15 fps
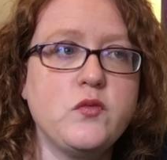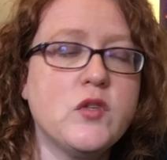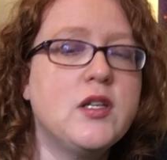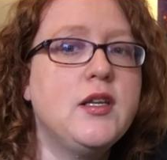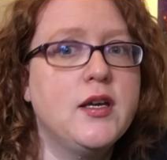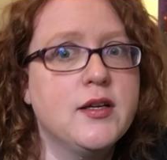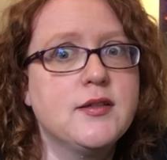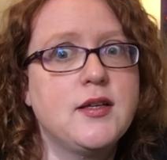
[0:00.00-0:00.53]

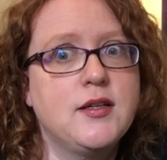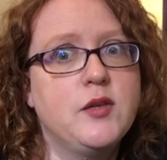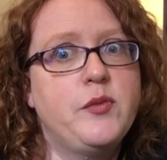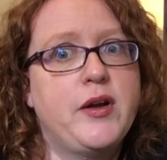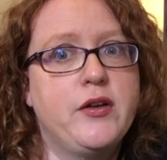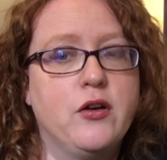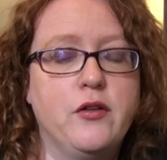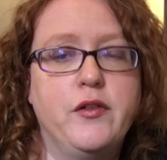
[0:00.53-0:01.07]
Yes, I did
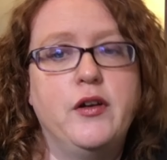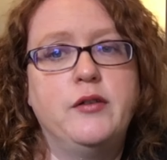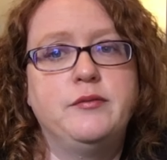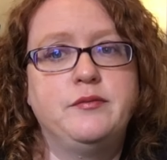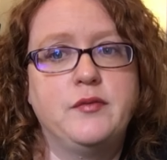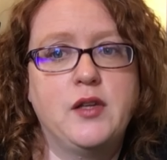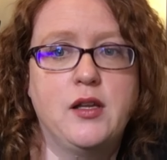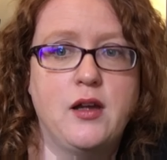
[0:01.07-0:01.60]
buy yarn there.
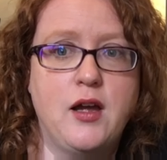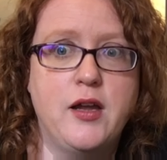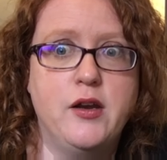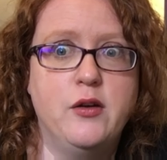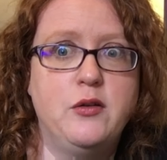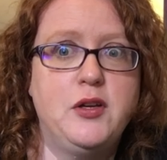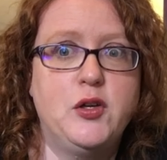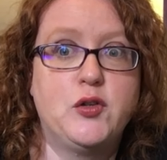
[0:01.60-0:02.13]
I
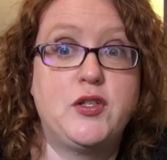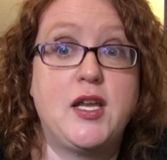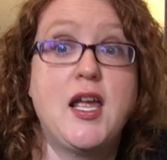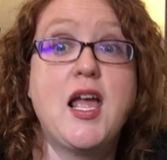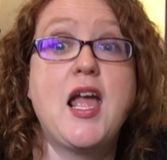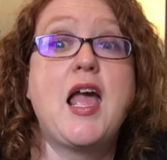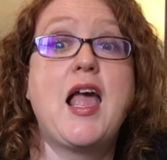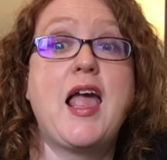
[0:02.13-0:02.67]
know, guilty.
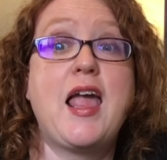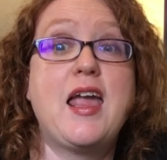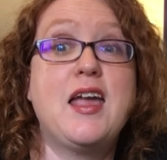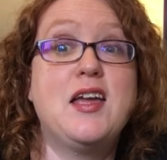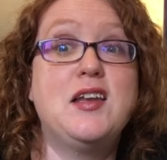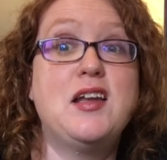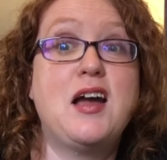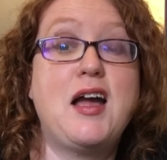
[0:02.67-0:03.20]

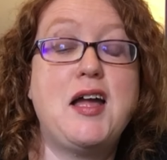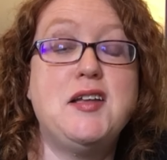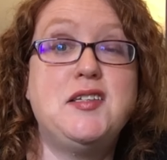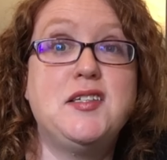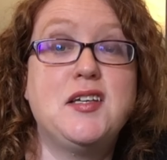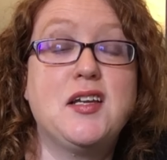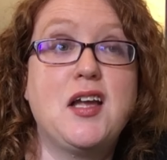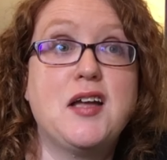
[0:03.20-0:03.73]
And I
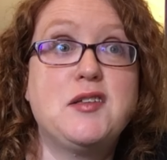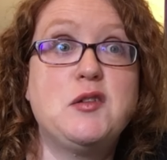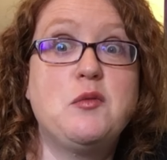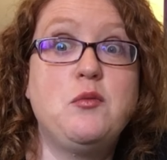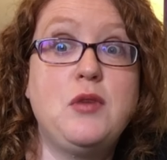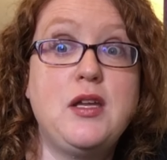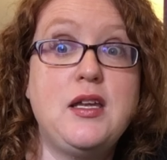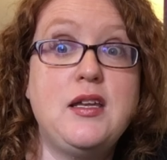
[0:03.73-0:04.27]
got to
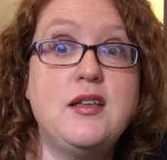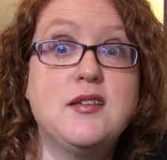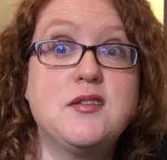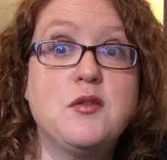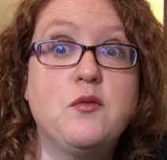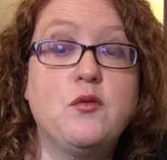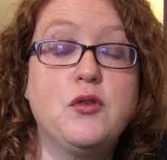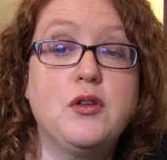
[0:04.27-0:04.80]
meet
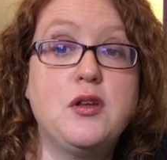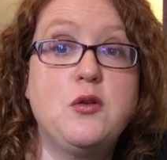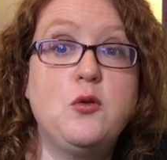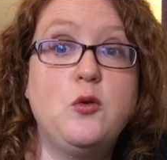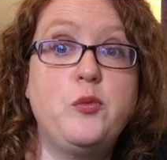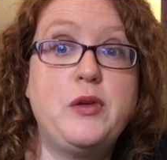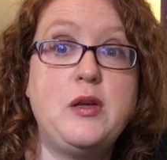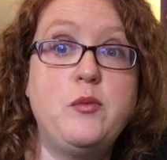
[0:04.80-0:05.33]
some really
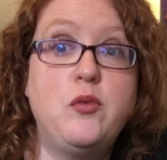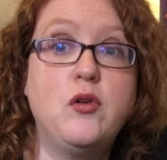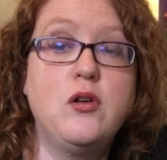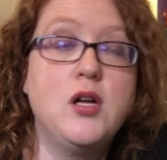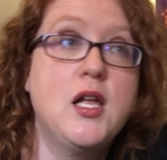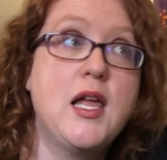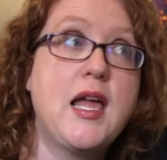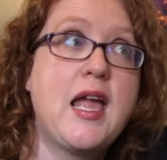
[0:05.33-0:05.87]
cool
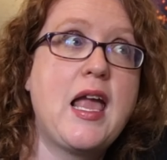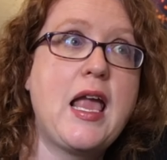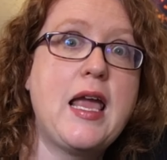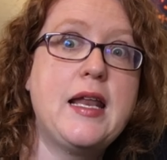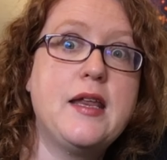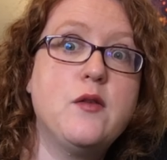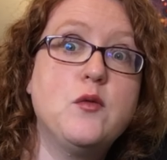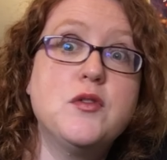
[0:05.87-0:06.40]
people,
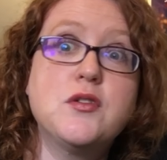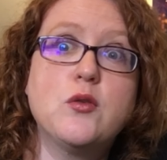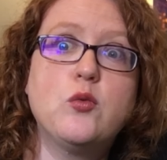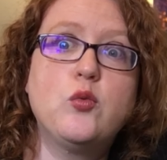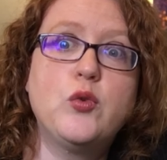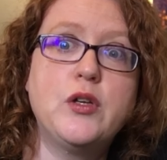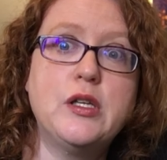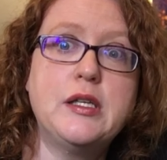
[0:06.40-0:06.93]
And it was a
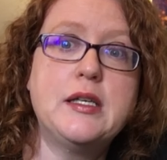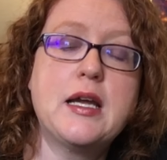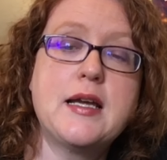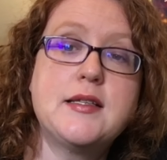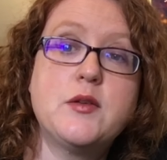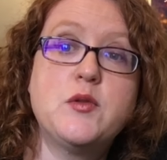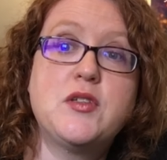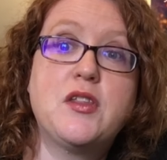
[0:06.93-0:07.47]
really
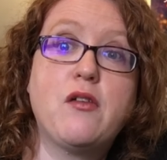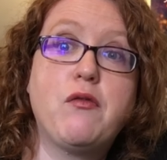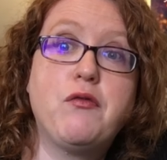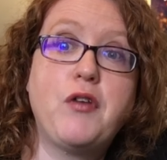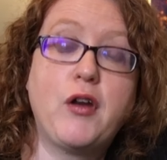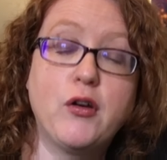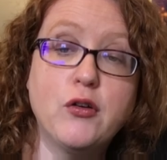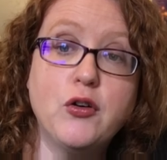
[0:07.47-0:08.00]
nice, it was at the
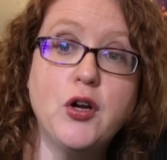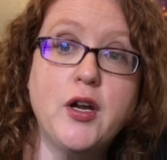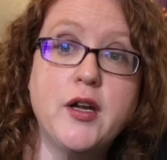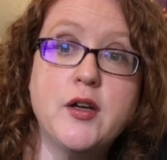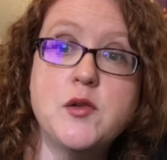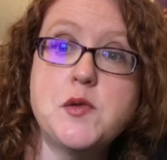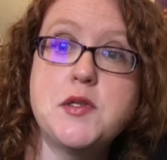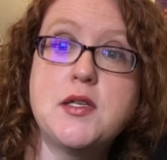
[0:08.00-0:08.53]

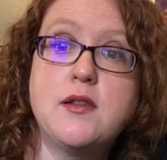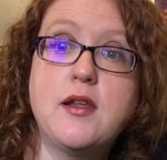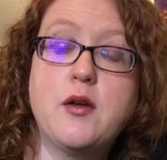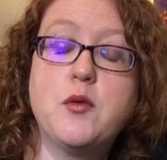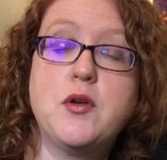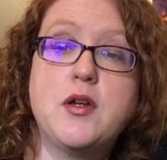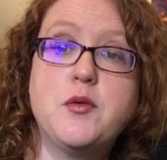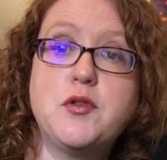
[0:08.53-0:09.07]
fairgrounds, and
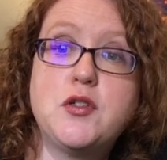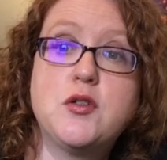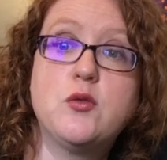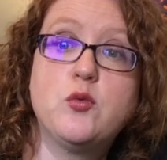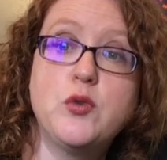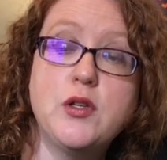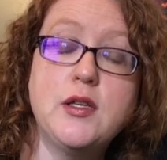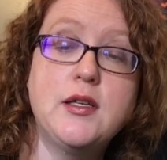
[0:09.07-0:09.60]
it was just a
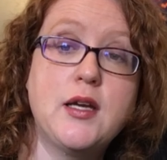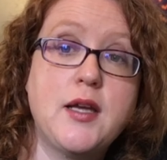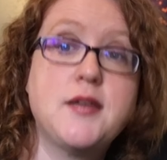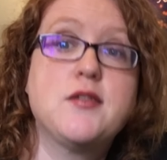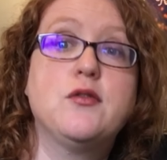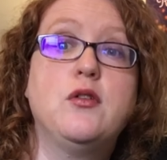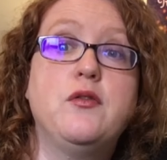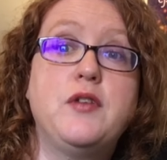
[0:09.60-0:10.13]
really
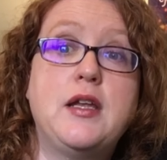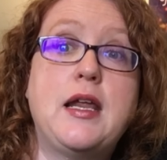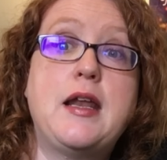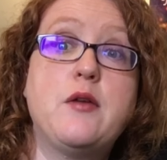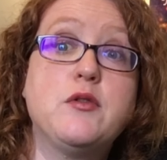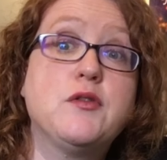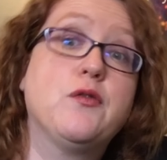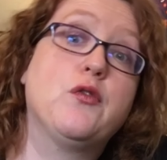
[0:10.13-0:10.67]
nice little event, and
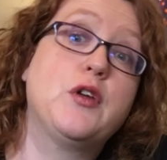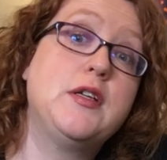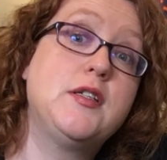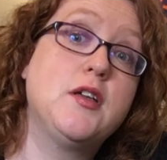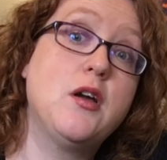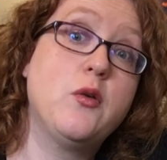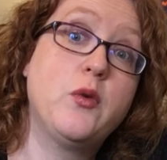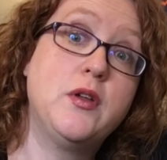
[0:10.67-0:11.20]
it was free to
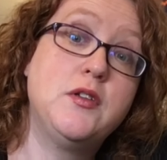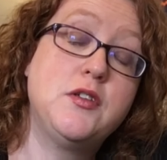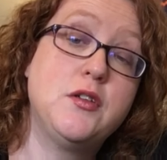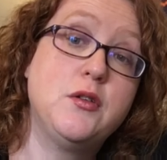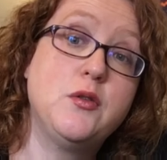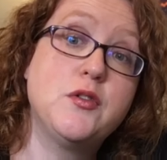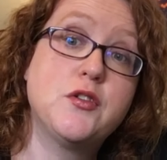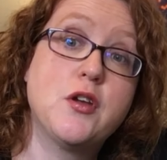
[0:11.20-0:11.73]
go
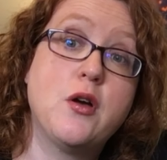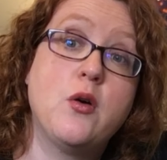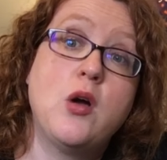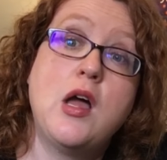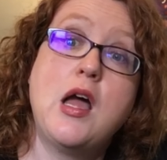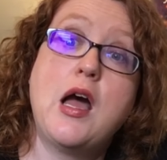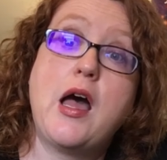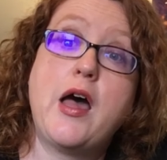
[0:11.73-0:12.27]
into. So
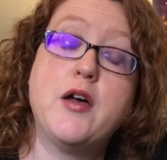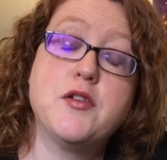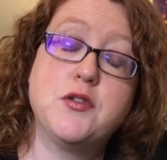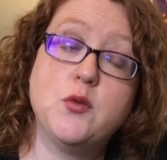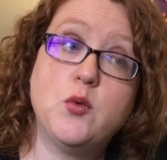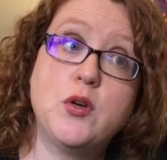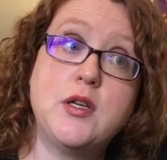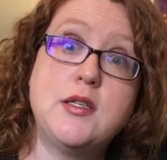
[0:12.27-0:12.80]
I
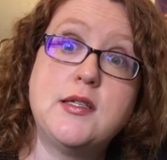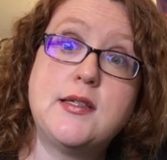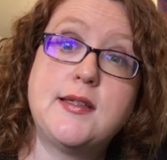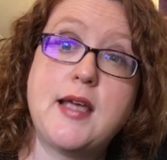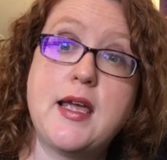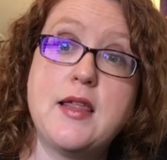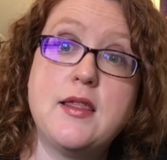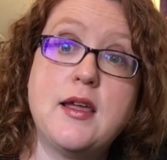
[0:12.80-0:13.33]
also wanted to
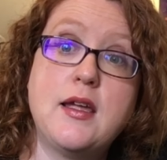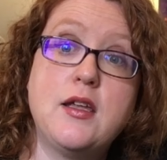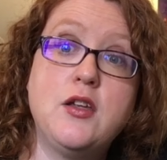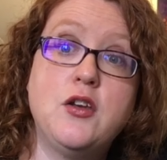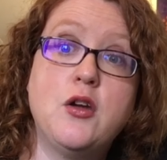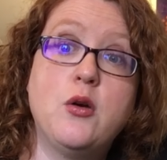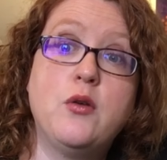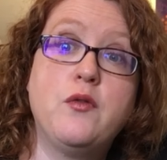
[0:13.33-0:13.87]
say that,
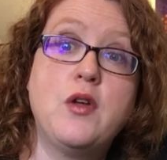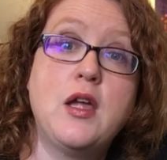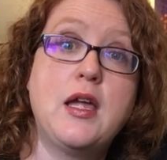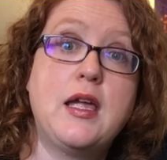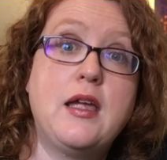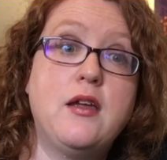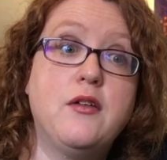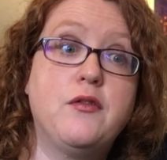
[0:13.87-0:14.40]

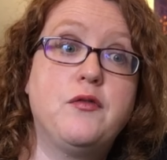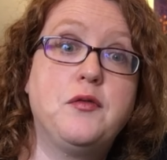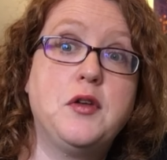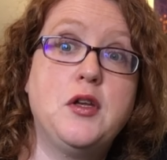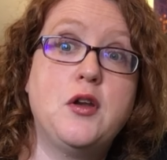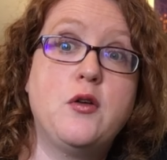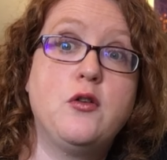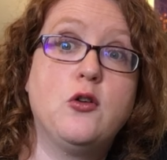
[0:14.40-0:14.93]
if
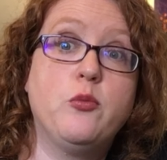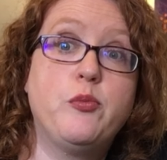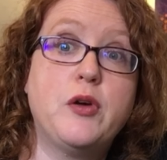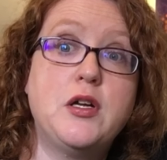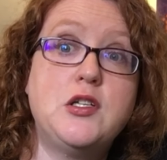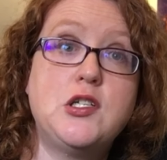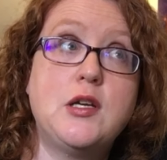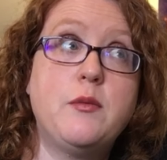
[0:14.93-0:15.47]
your
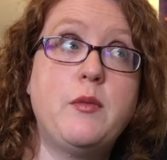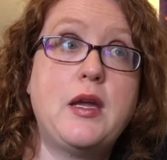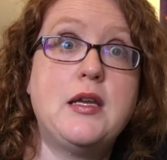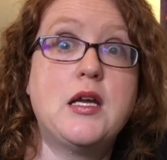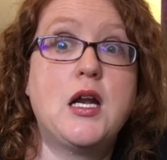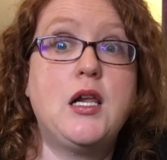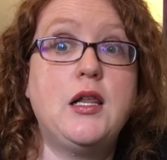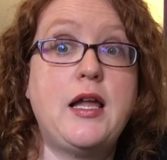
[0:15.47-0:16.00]
budget may
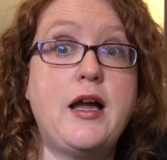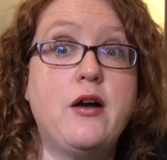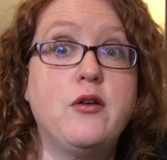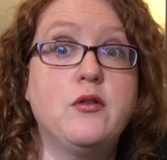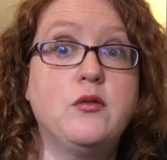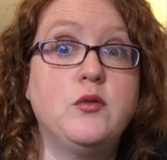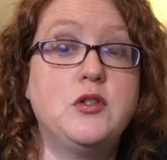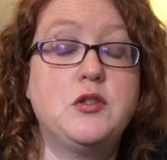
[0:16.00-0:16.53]
not
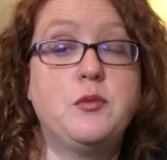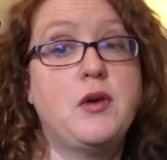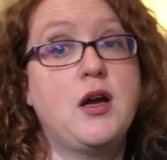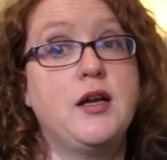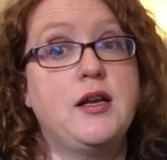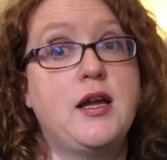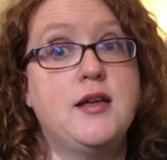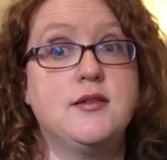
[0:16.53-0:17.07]
allow, which
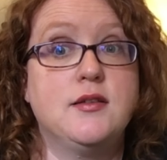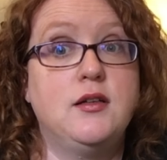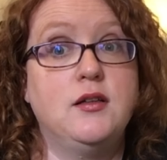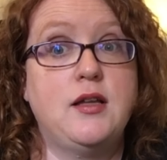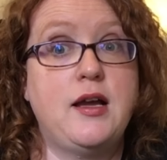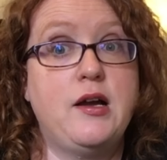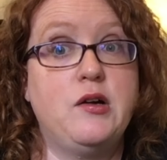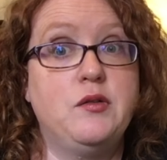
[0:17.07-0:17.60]
mine hasn't
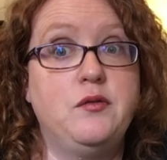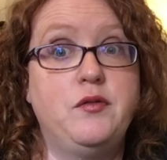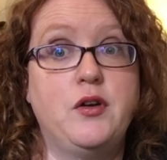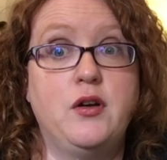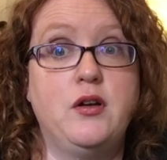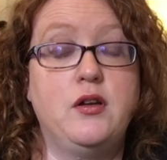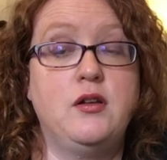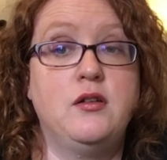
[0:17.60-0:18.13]
allowed
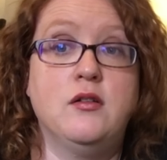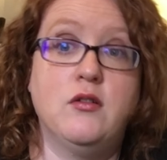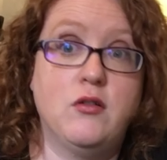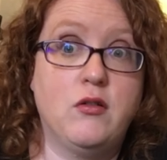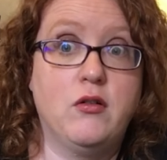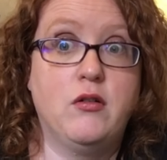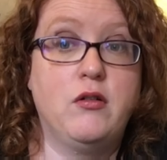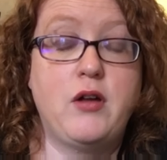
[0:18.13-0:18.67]

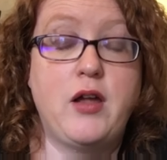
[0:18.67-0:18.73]
or